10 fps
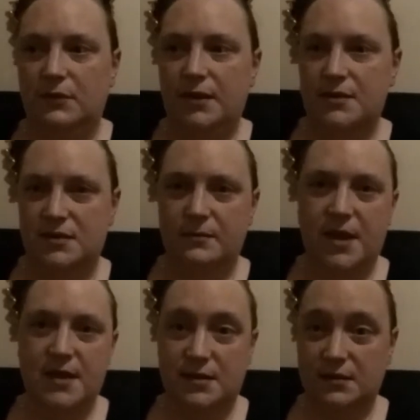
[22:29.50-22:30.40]
And in some
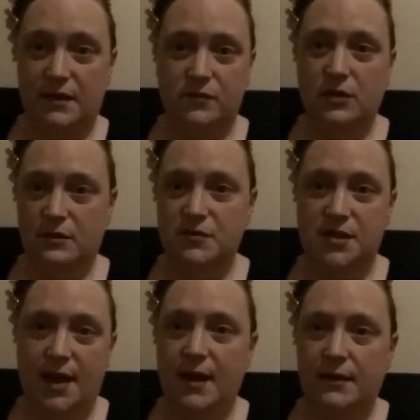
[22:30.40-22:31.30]
cases, left alone to
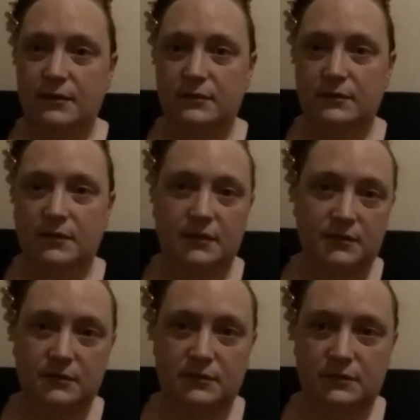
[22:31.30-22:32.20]
die.
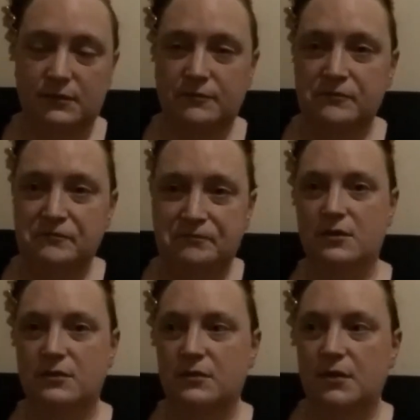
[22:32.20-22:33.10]

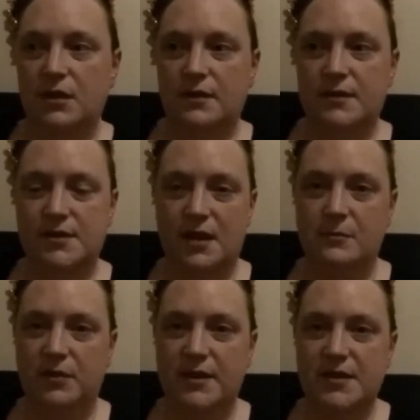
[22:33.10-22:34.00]
So the same
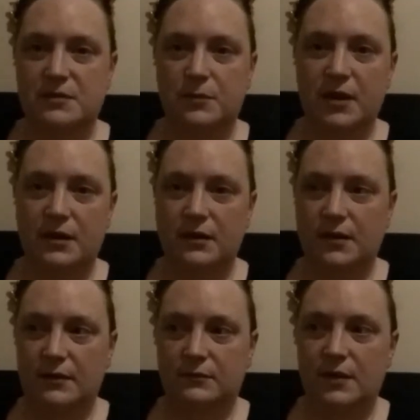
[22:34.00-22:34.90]
place where
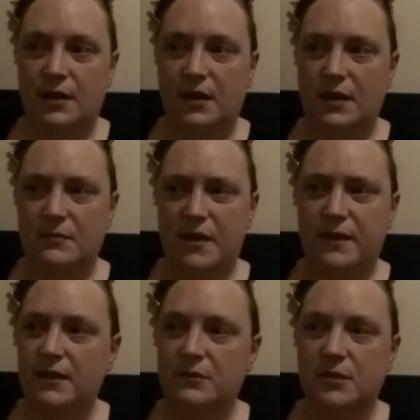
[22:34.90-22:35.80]
I
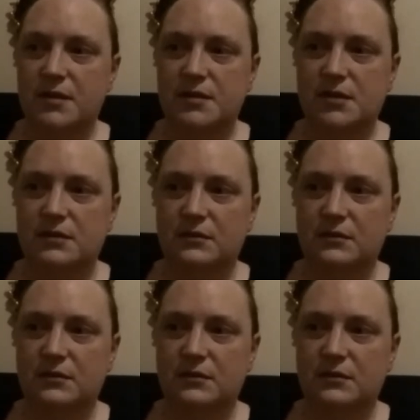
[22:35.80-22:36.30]
think it was